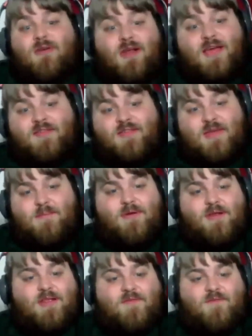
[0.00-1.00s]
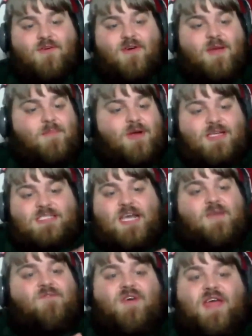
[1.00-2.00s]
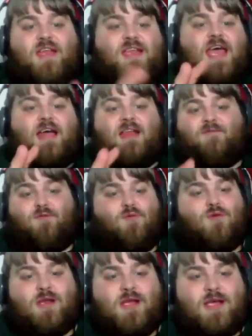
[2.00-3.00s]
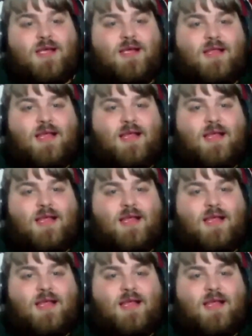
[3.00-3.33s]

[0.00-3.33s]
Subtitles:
I'm so glad that they put it at the front because they faked out everyone.